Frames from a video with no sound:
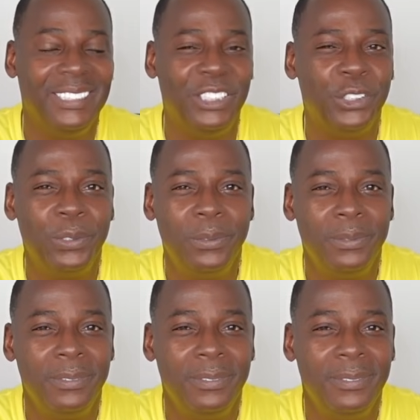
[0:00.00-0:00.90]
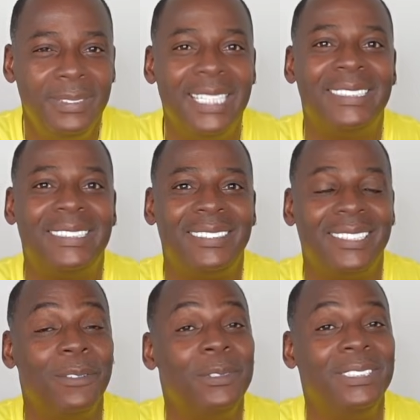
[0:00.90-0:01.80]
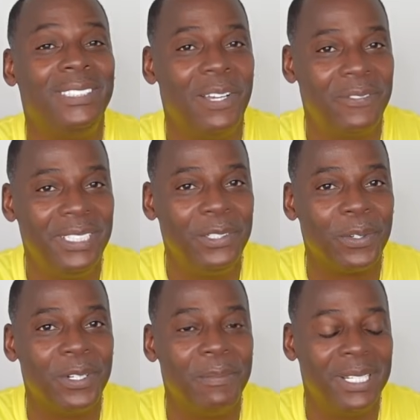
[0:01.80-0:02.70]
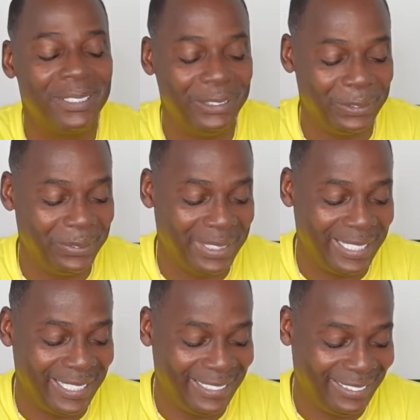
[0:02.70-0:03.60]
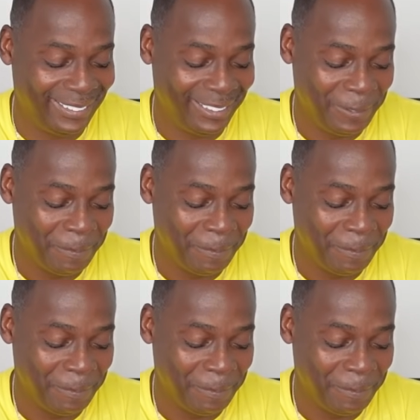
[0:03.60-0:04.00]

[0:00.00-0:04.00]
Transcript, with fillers: June. Yes, it was definitely during the month of June, guys.